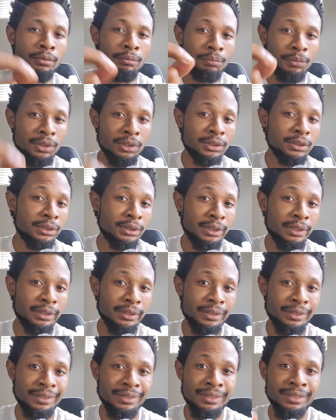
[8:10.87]
The
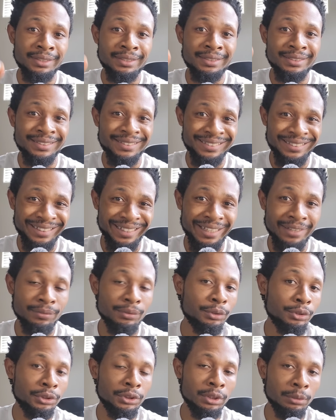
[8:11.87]
military
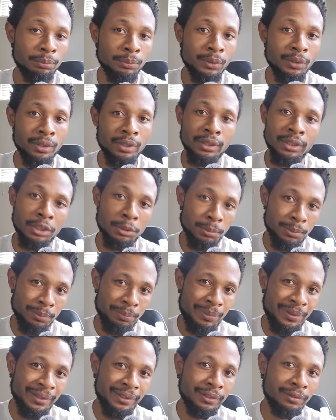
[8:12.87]
naval shipyard is
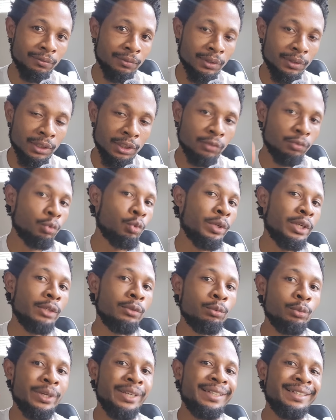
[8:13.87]
preparing for
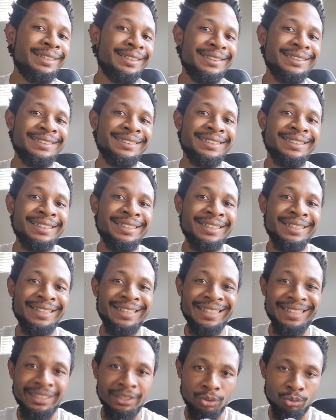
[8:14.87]
earthquake readiness
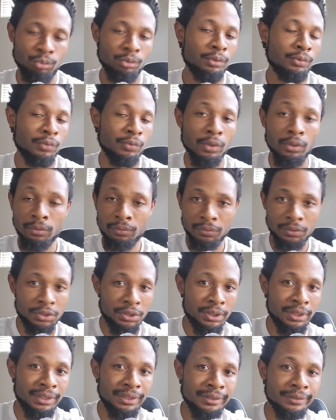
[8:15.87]
in Norfolk,
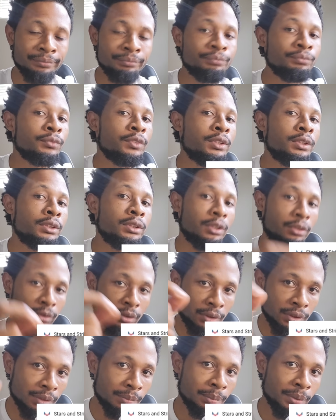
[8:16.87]
Virginia.
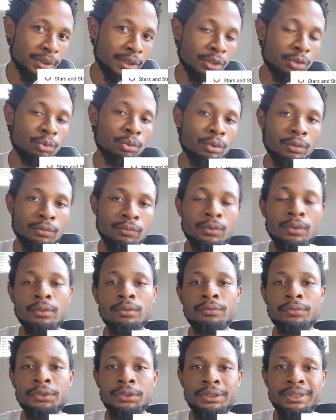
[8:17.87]
So something in
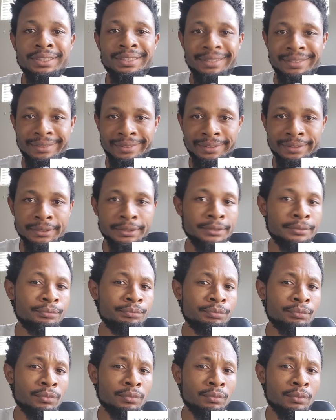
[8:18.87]
Norfolk, Virginia
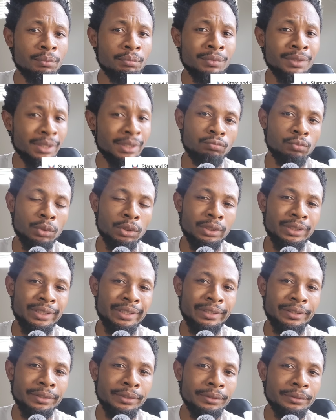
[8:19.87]
here. What do
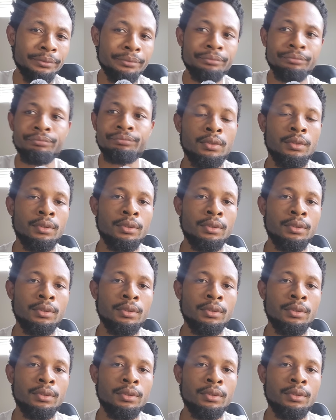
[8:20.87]
they know?